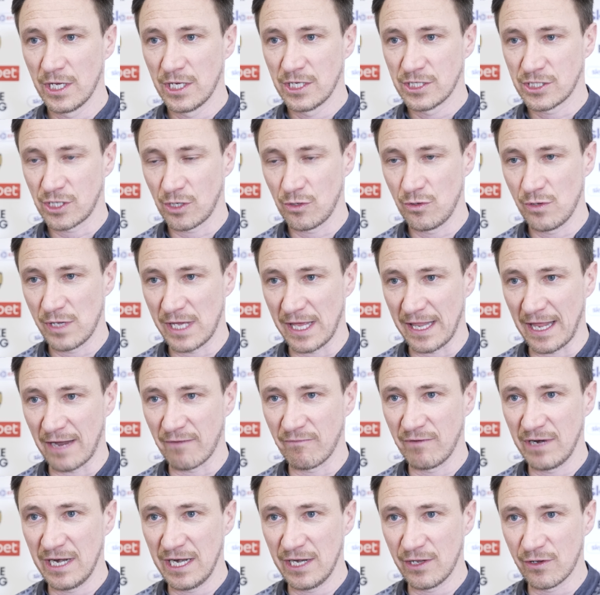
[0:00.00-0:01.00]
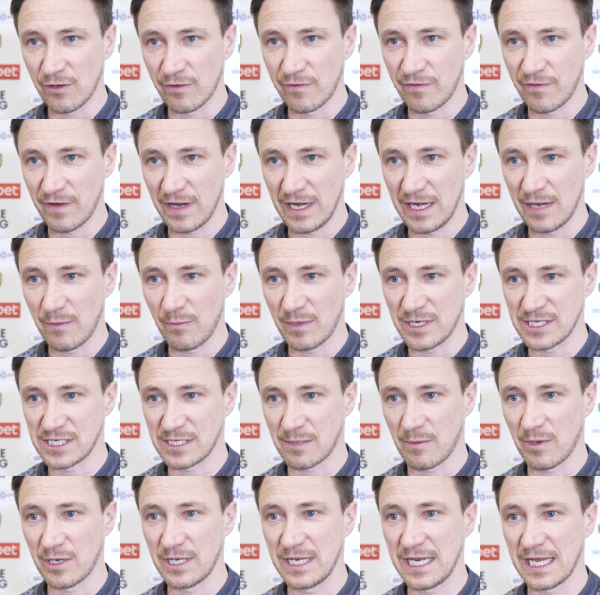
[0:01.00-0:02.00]
So you get that really good feeling when
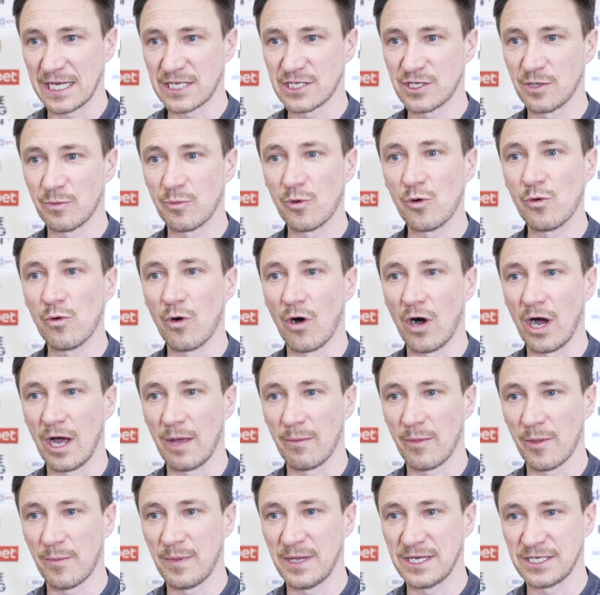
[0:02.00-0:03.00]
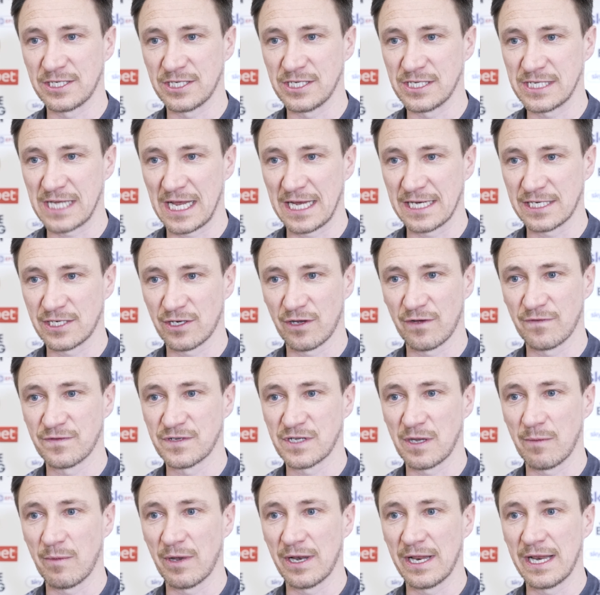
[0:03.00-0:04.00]
someone nicks the ball high up the pitch and takes it off
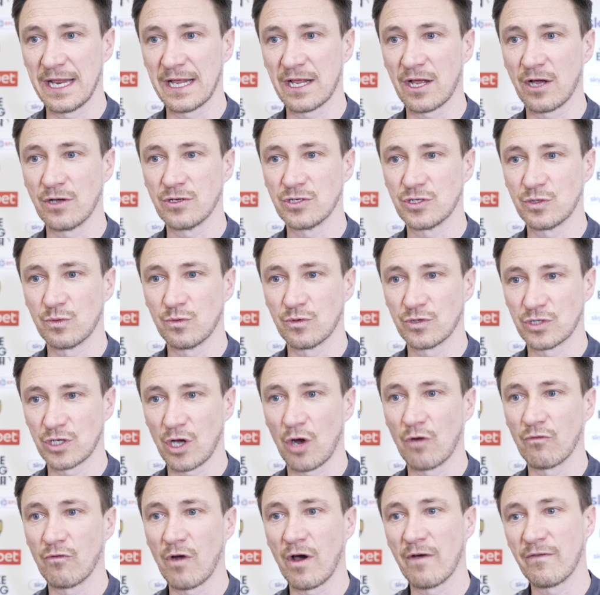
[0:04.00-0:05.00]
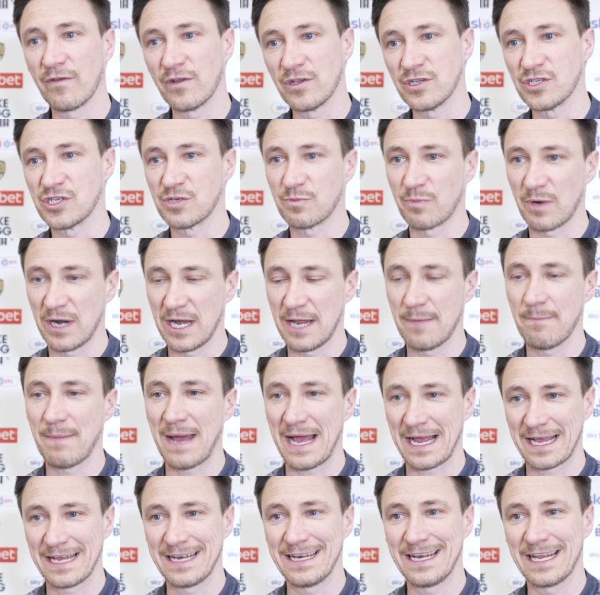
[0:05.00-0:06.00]
someone and then goes towards goal rather than sprinting
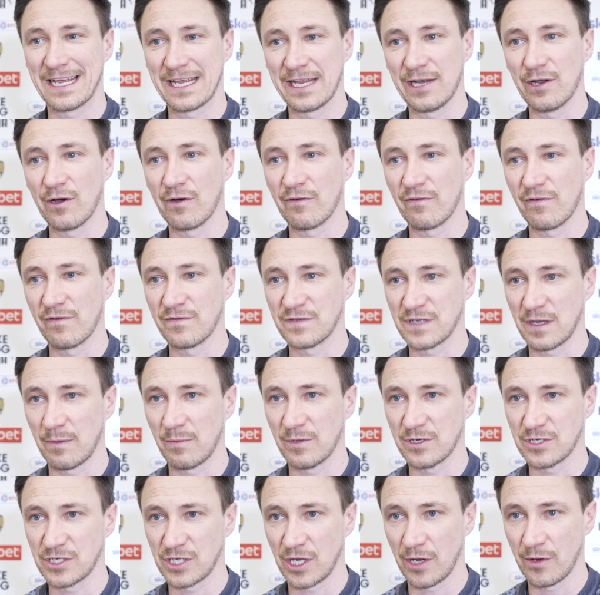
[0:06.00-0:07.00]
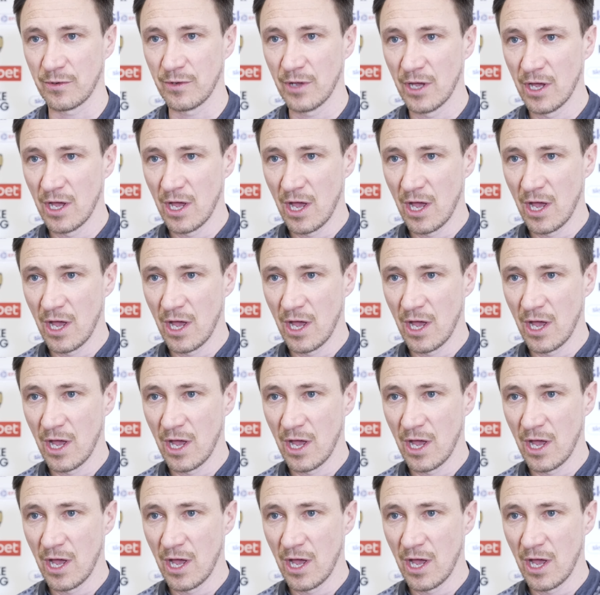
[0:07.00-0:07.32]
back and nicking it off of someone. So